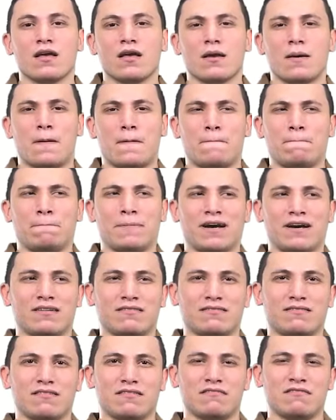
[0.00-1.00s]
But
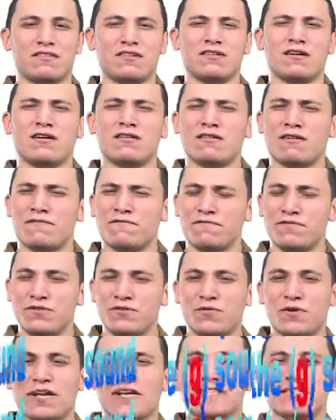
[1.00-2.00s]
there are a few
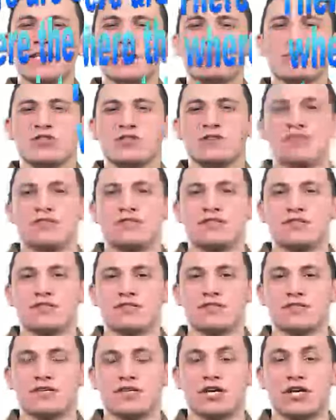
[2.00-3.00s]
exceptions
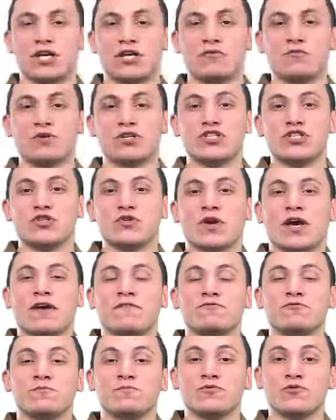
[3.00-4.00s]
in which you have to
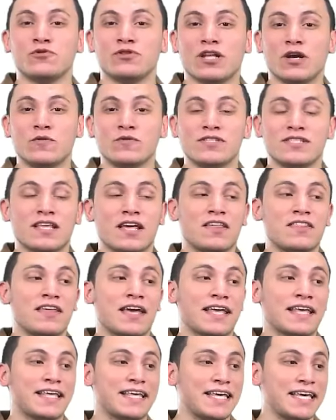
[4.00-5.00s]
pronounce the
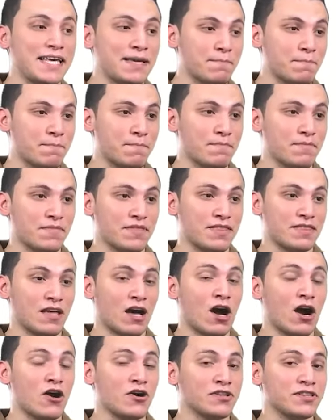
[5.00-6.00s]
Gim, the
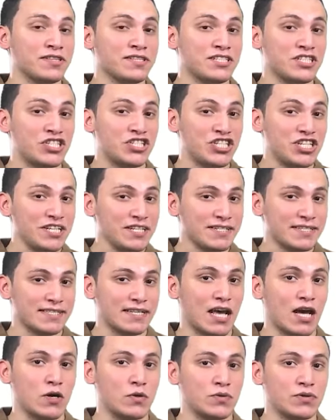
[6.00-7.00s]
hard G
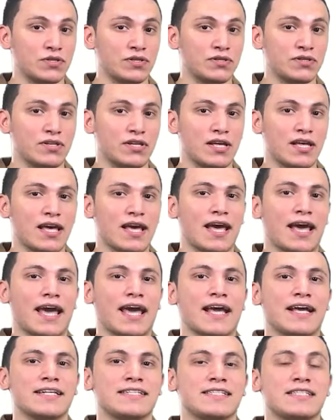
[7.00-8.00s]
sound,
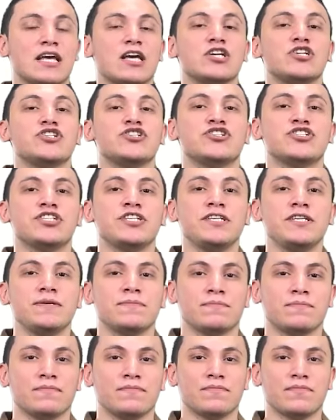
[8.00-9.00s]
as
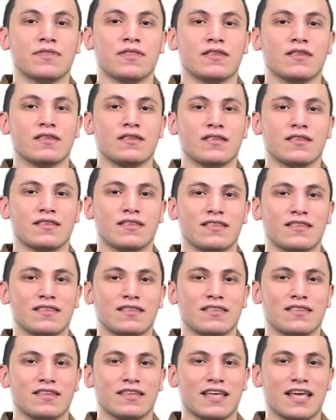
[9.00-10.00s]
Jim,
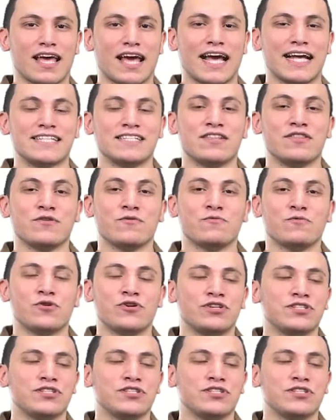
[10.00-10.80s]
as in the word